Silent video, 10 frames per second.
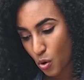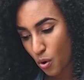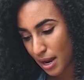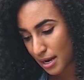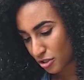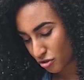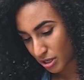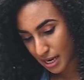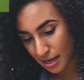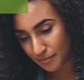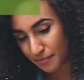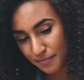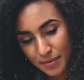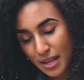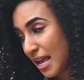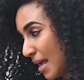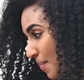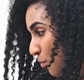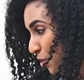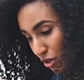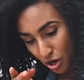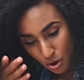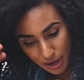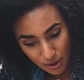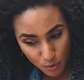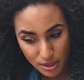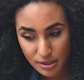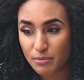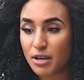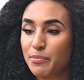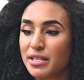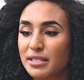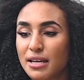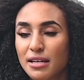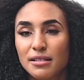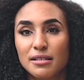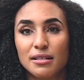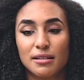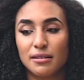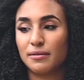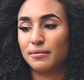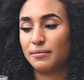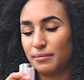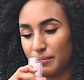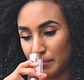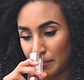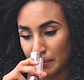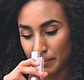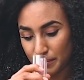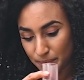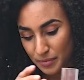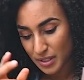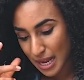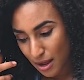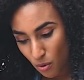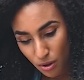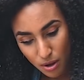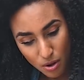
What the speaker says: quite literally. Then we're gonna go in with some hibiscus. Now,